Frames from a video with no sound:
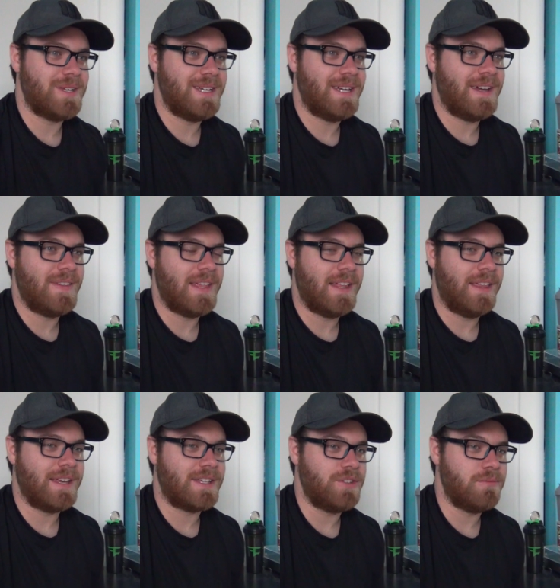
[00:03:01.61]
me and that
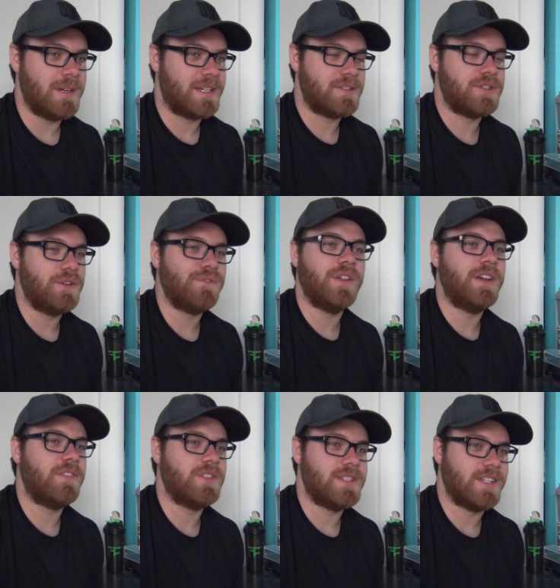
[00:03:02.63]
like you mix two
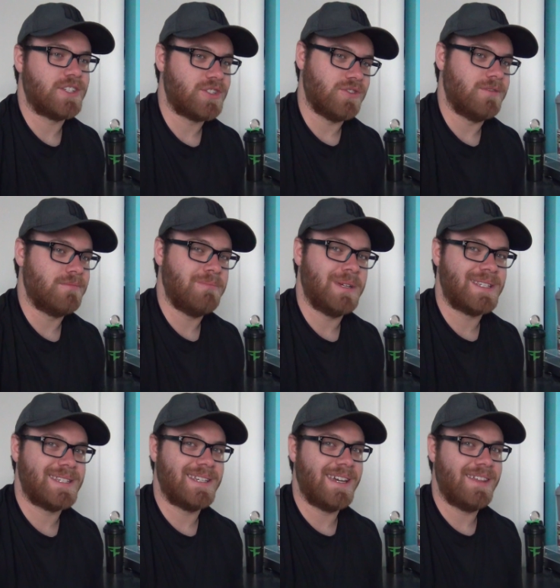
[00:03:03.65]
flavors that shouldn't
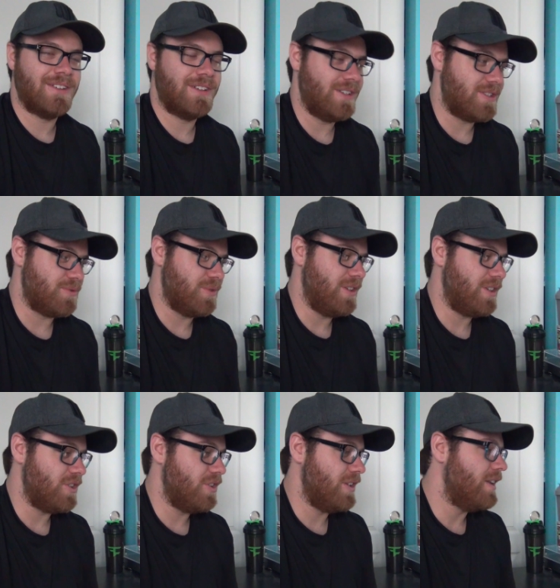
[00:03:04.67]
mix together and it's really
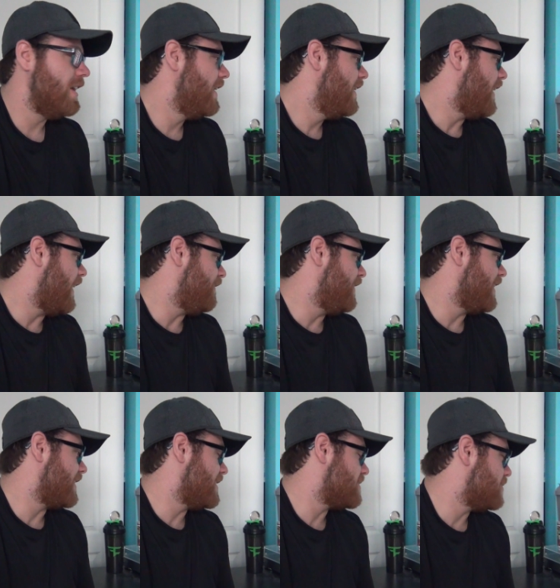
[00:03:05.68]
good. I feel
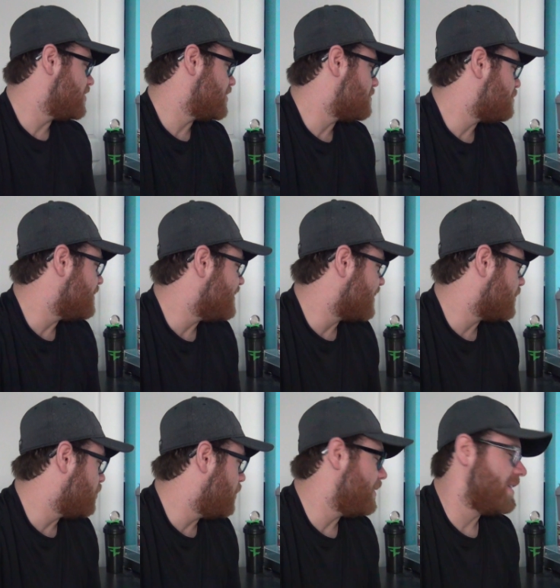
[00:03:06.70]
like this one's just
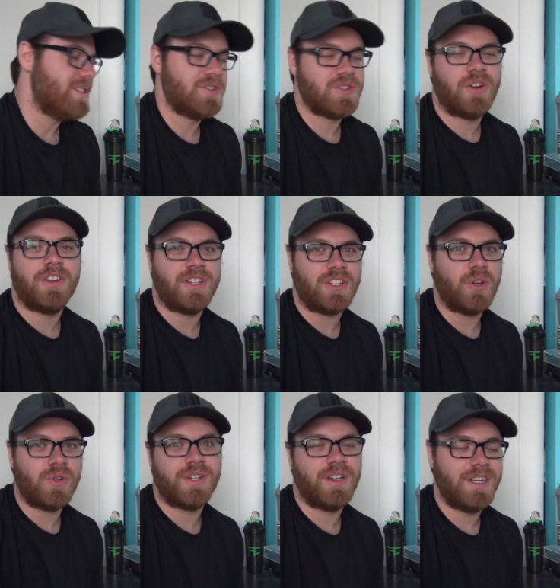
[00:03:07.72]
predictable because there's already
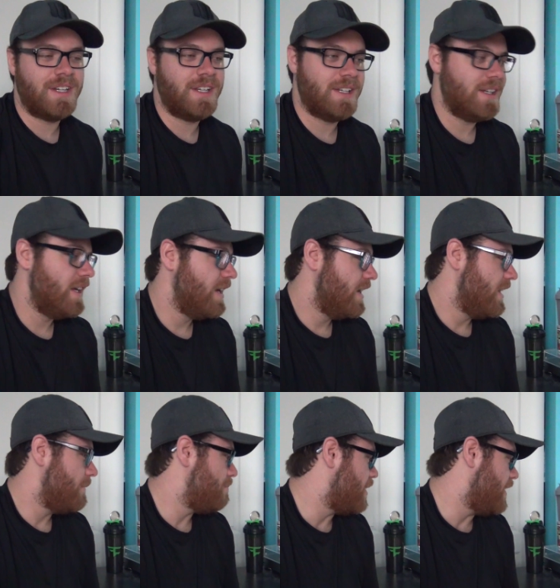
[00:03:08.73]
coconut in it,
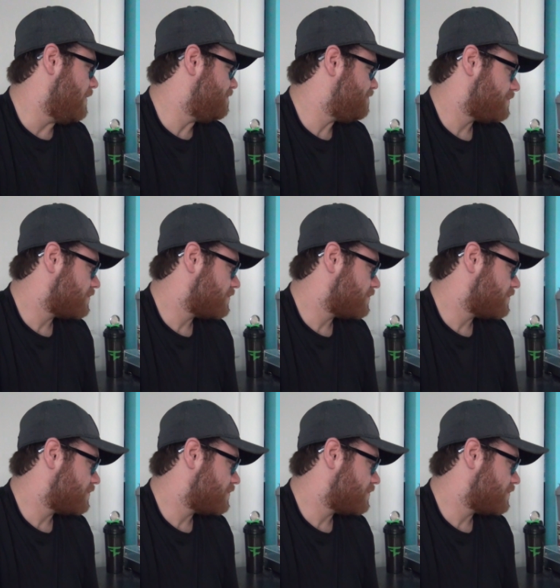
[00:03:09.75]
but